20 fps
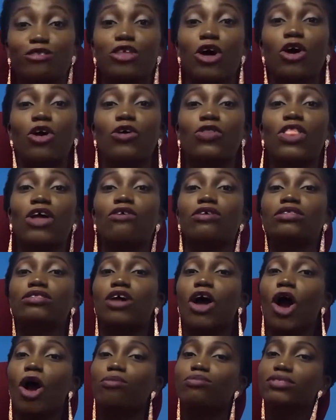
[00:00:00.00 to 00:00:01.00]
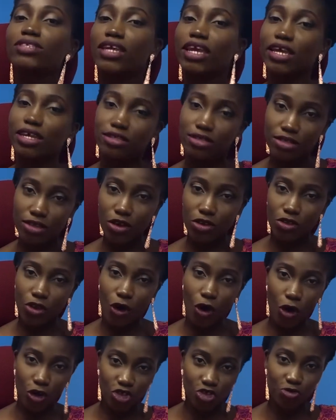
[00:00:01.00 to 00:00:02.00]
So there is update on
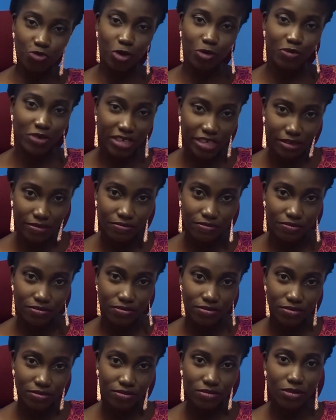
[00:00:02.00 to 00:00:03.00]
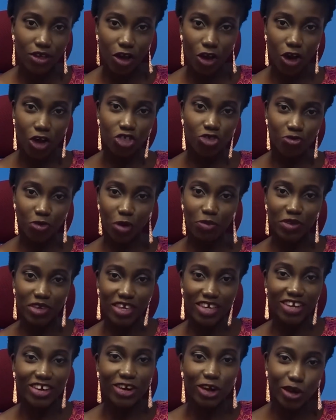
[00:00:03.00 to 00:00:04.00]
Hushpuppi.
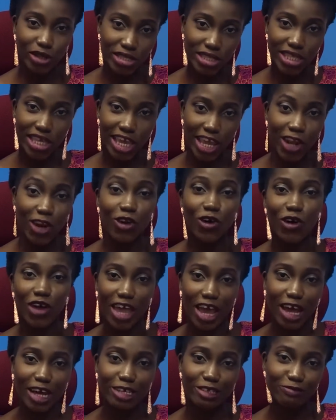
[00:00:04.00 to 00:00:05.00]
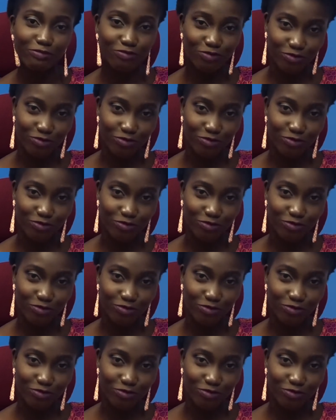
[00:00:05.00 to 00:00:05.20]
Hushpuppi got a lawyer.